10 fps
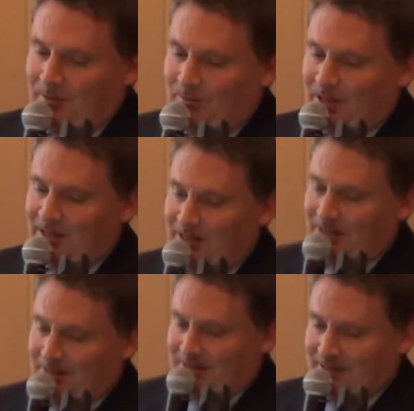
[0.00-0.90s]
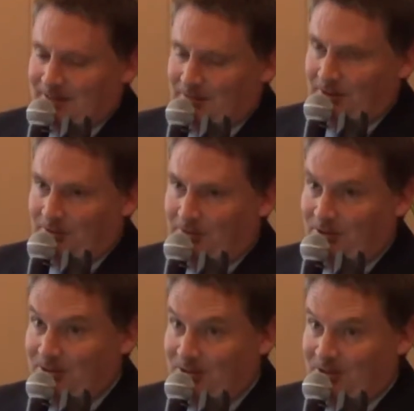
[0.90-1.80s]
money, for the
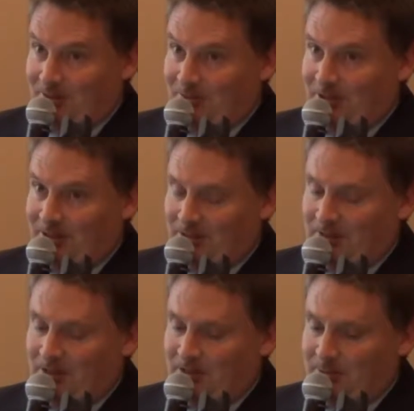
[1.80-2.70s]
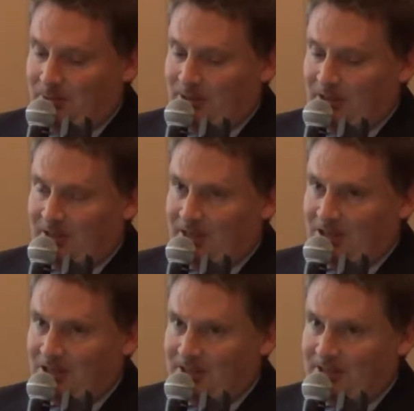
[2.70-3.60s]
first time, really, as far as I'm aware, is
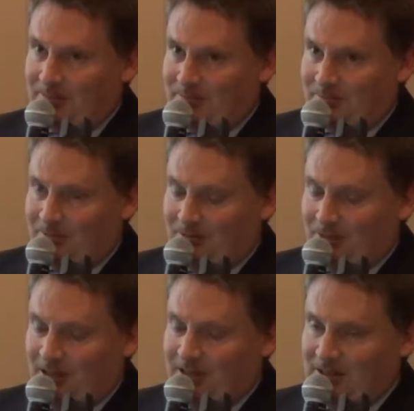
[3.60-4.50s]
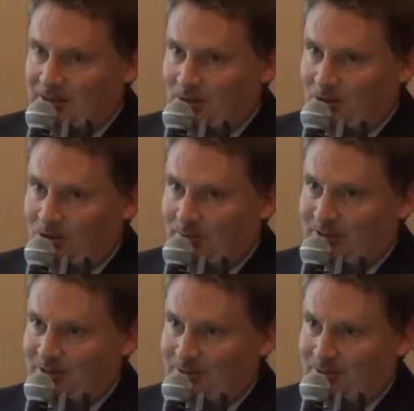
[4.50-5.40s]
actually defined in law,
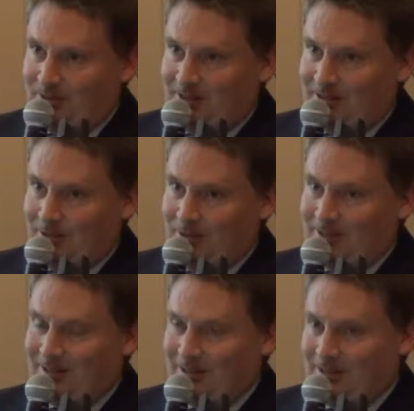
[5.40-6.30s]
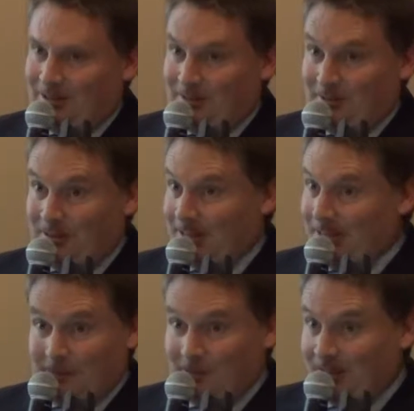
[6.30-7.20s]
because the
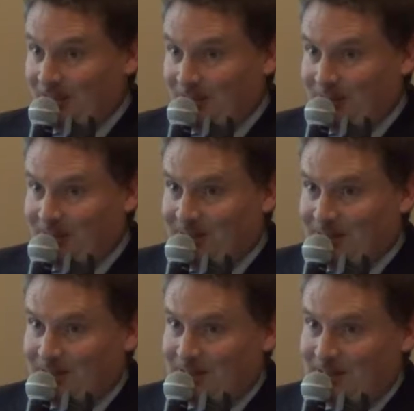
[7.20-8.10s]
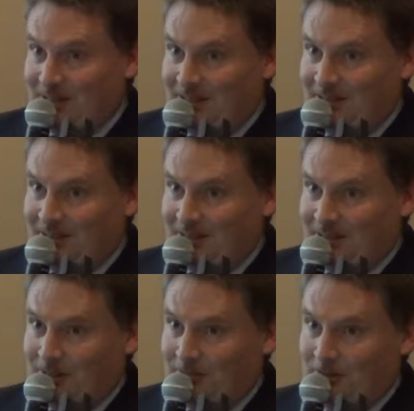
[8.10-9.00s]
definition of money is the key thing. You
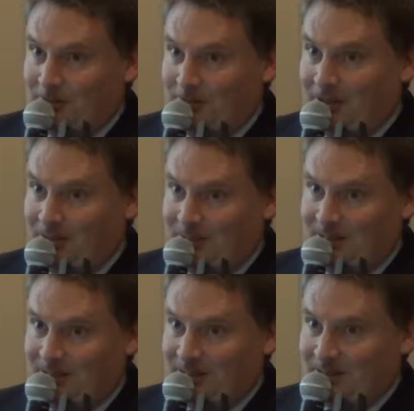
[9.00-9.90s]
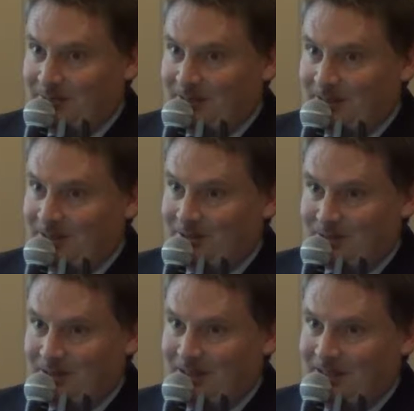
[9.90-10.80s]
know, if you define money as something
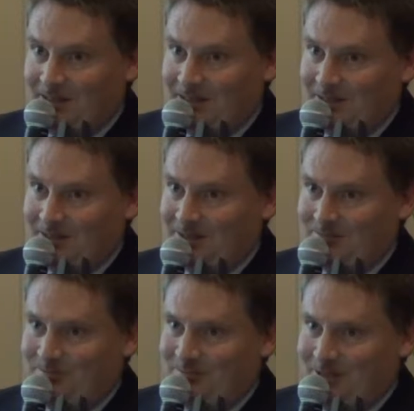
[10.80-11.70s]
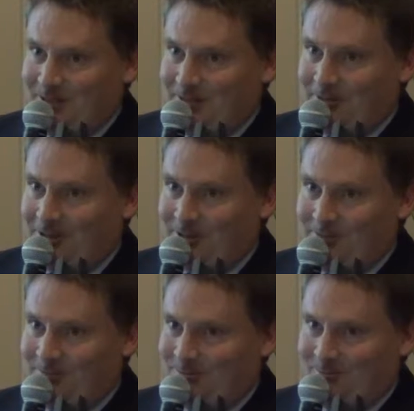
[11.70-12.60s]
else, then it's you're never going
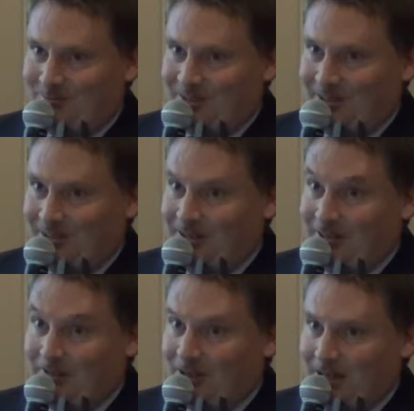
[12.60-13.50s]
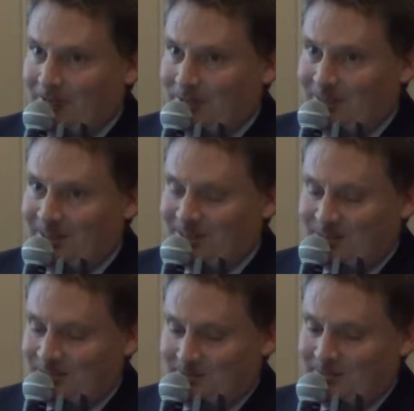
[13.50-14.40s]
to have a money
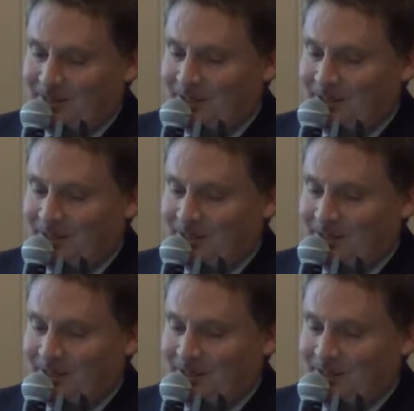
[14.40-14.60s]
system.